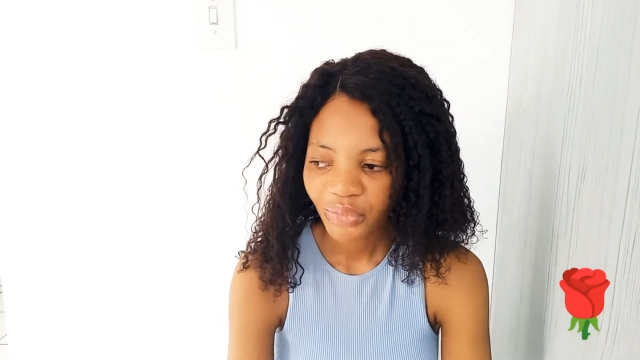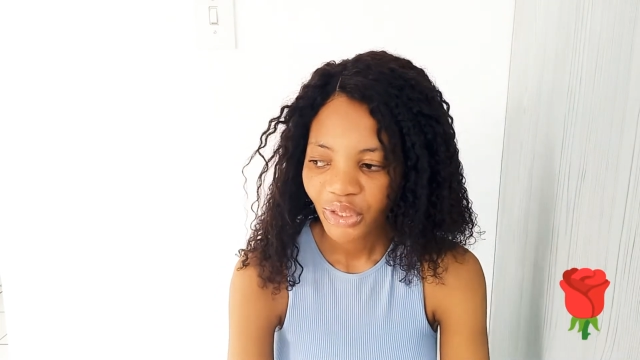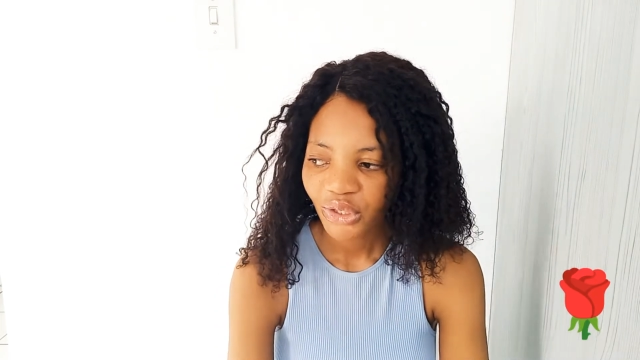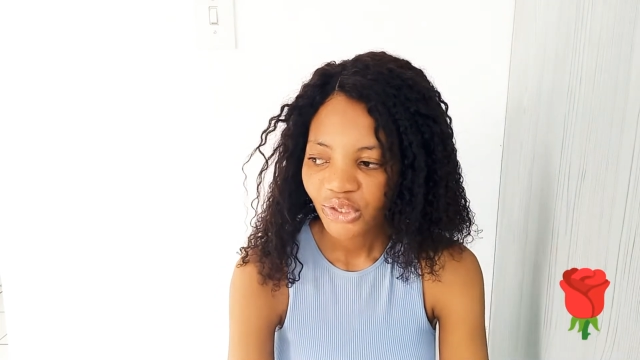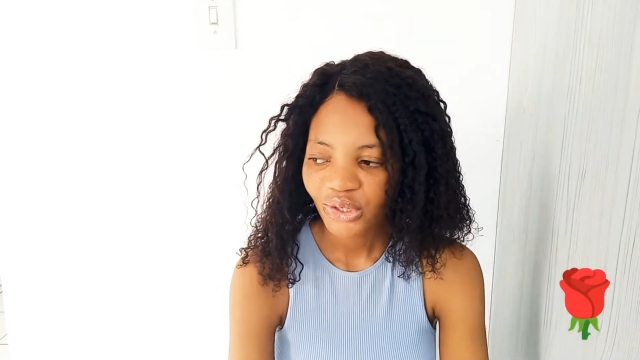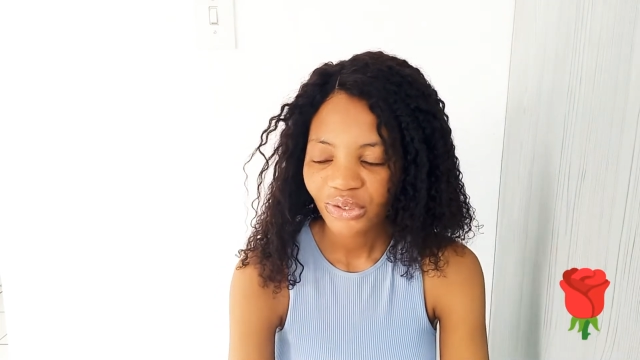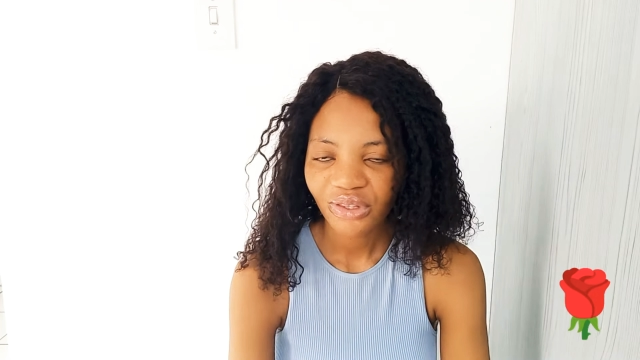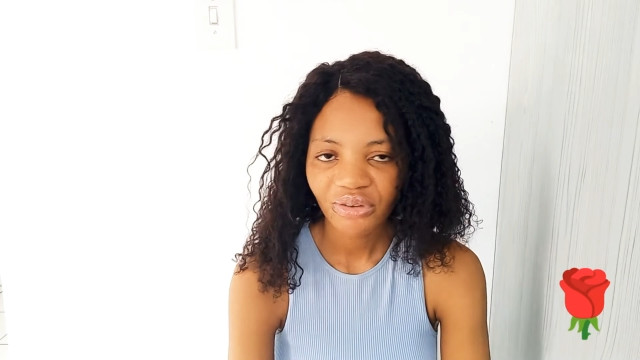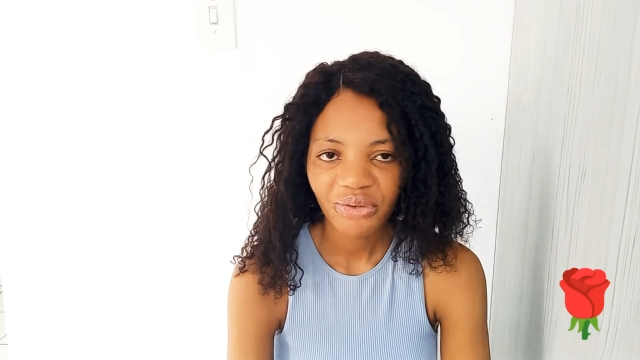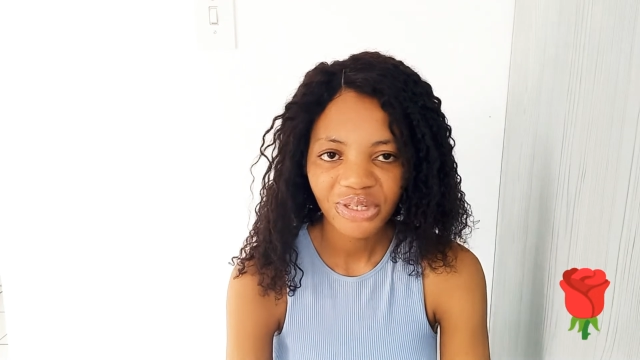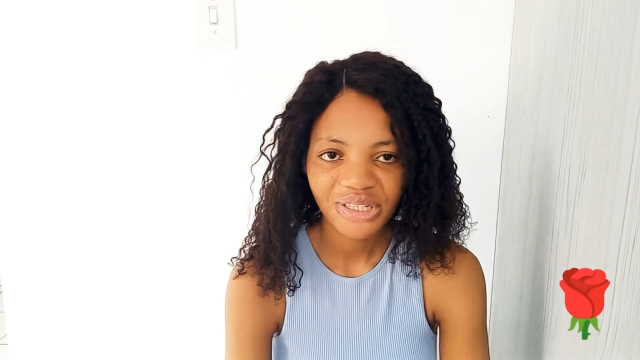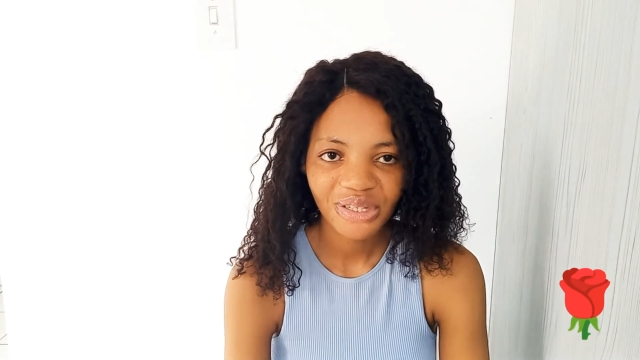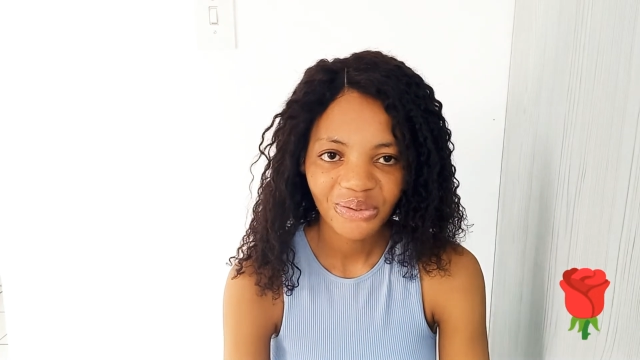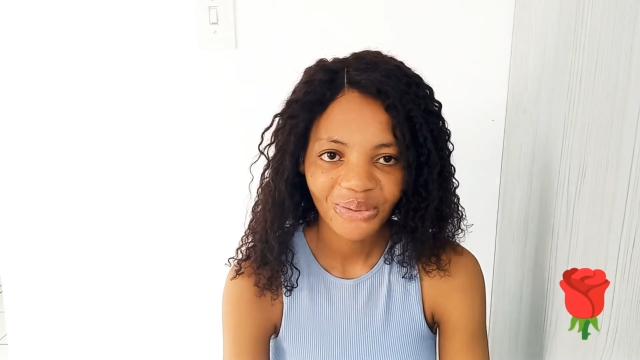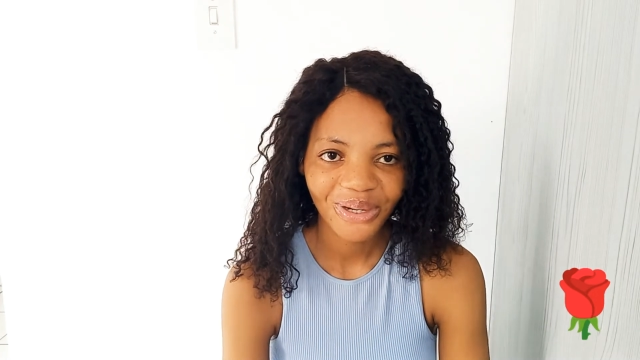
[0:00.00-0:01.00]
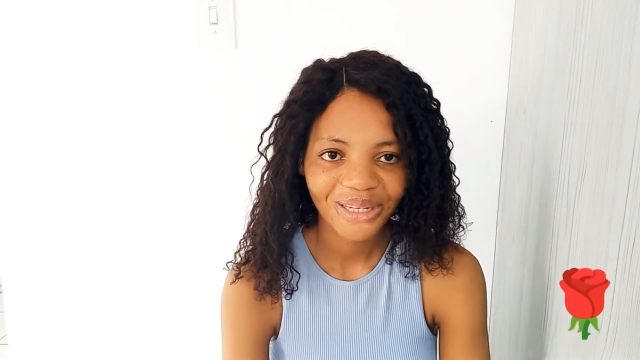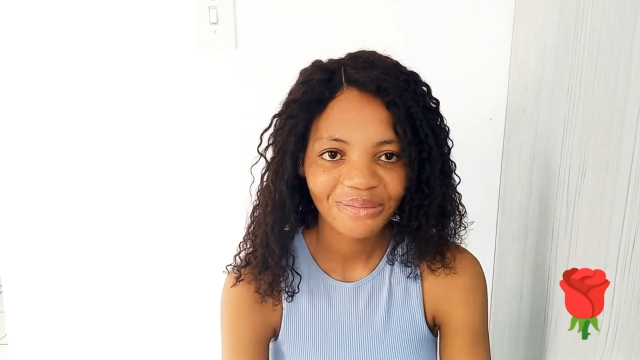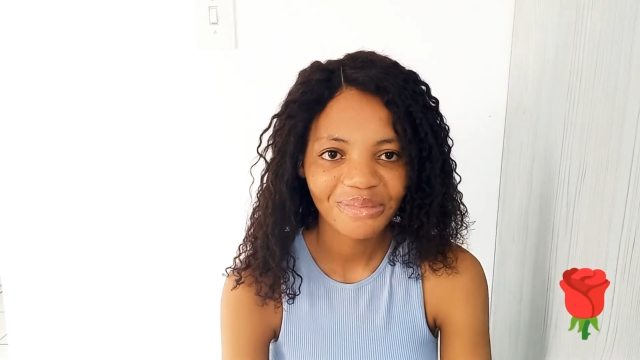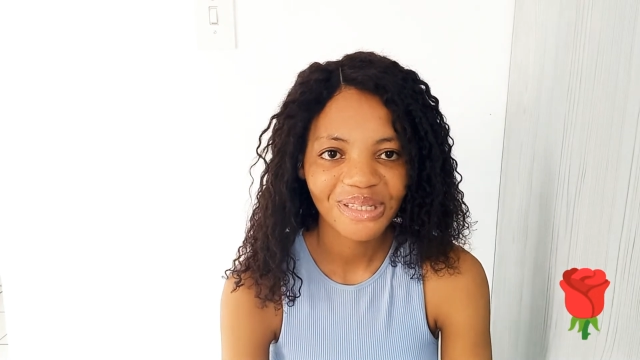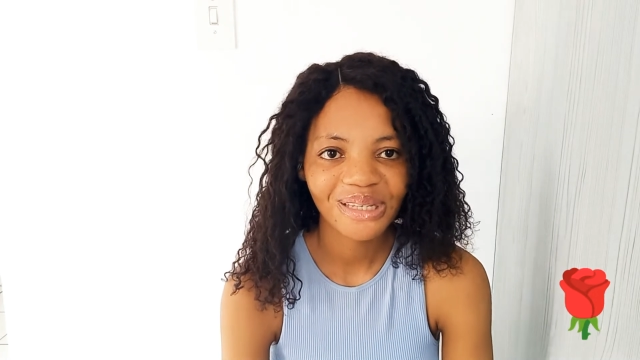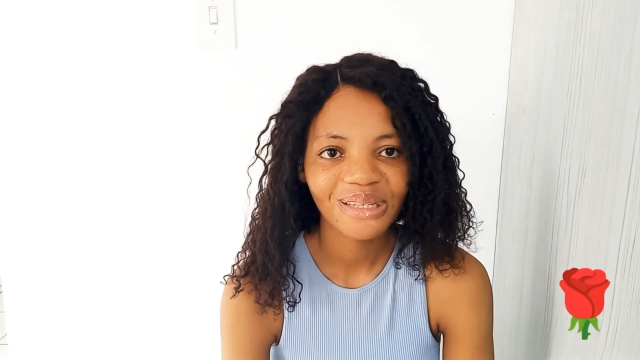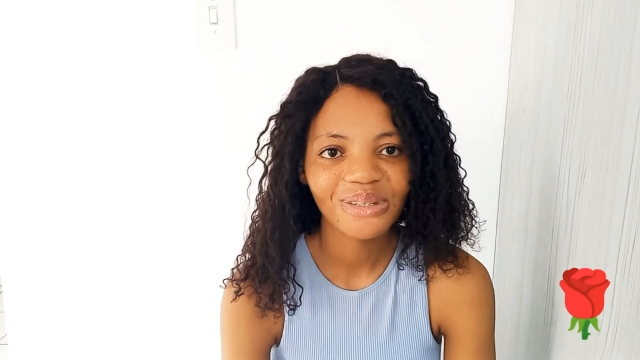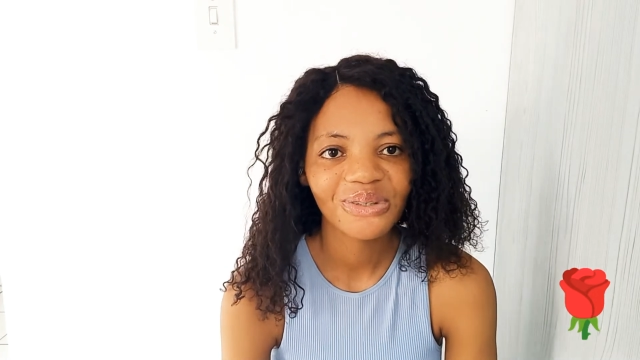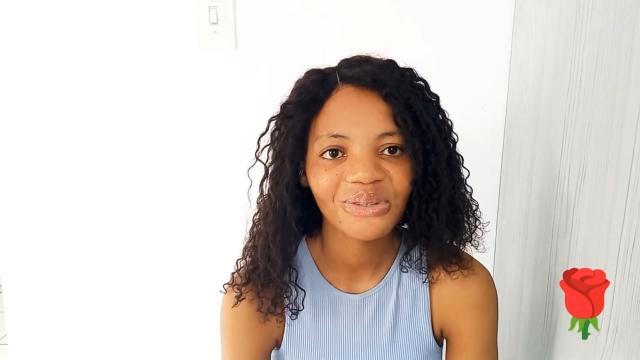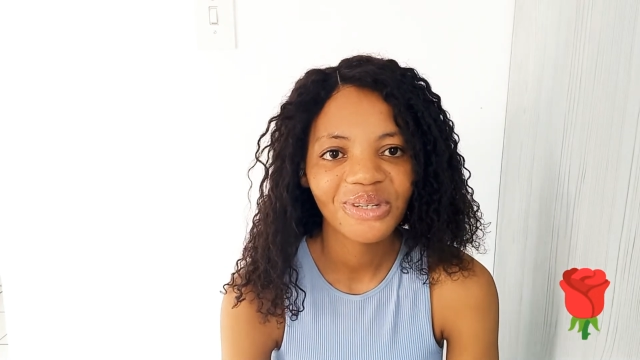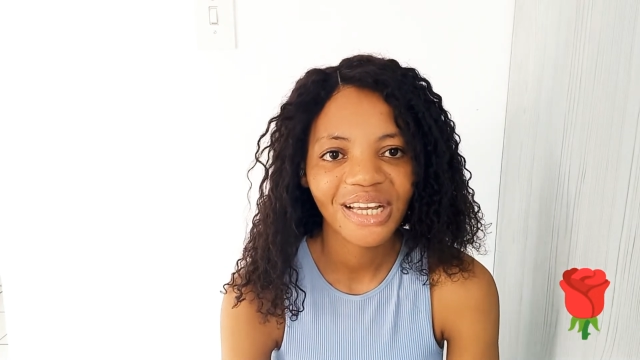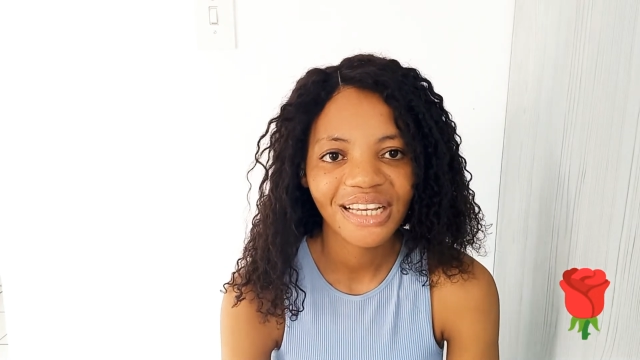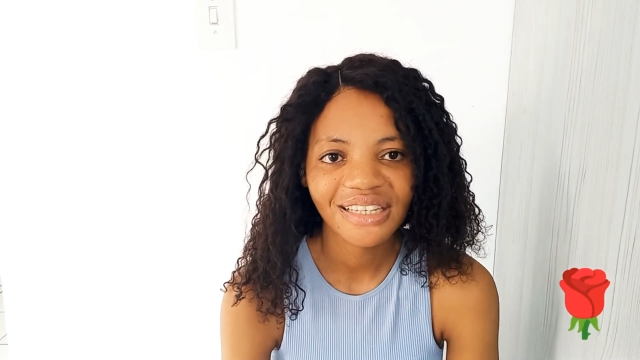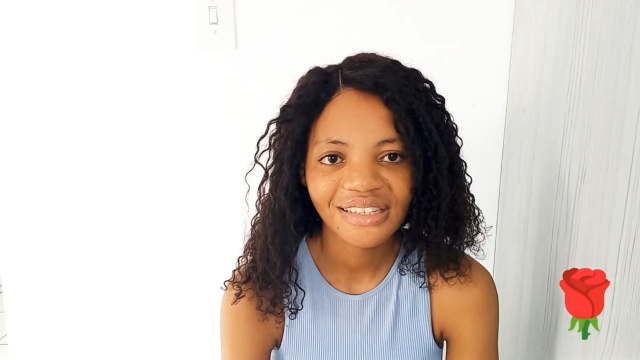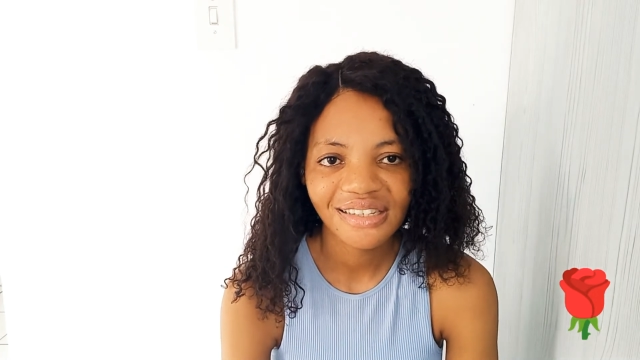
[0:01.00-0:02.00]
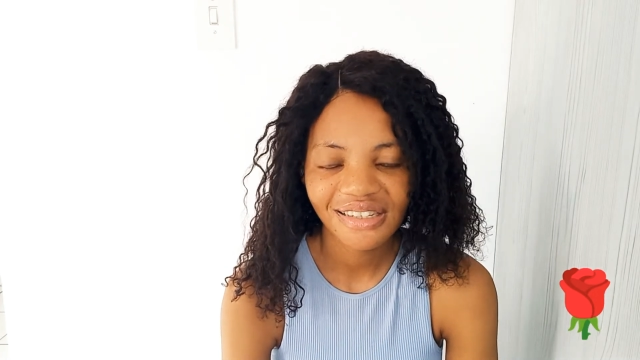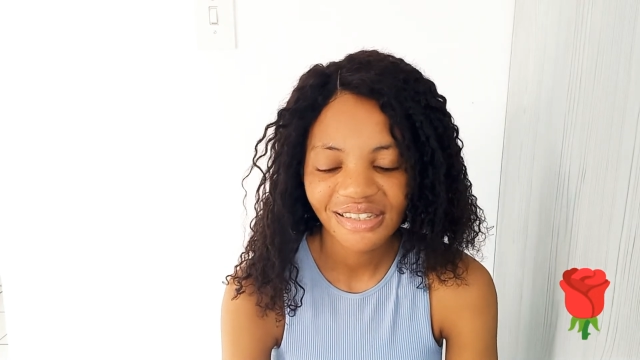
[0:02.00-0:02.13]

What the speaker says: So the reason why I'm telling you guys